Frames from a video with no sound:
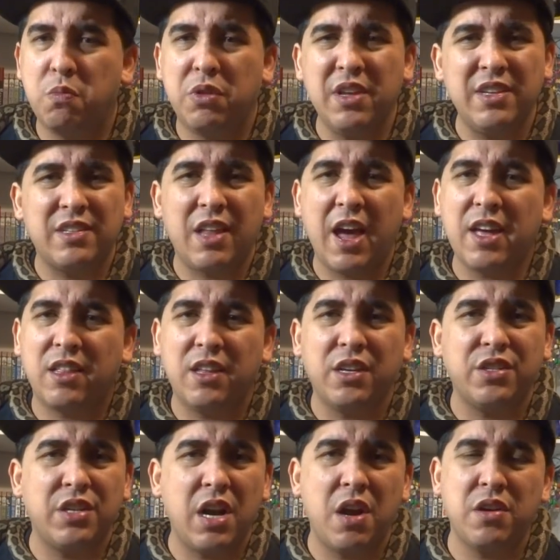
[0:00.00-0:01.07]
Please like,
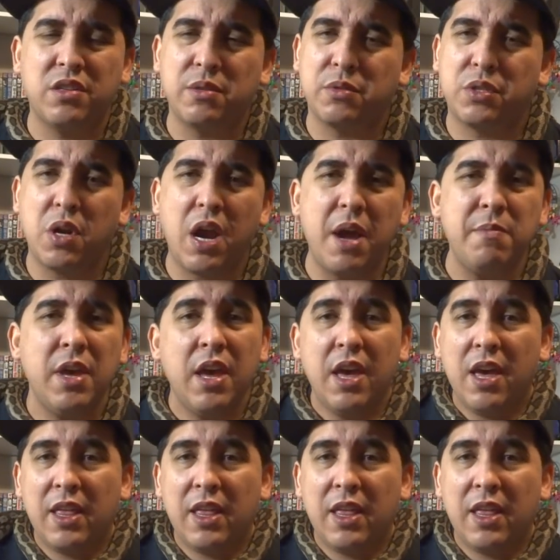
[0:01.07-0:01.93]
click, share, and subscribe.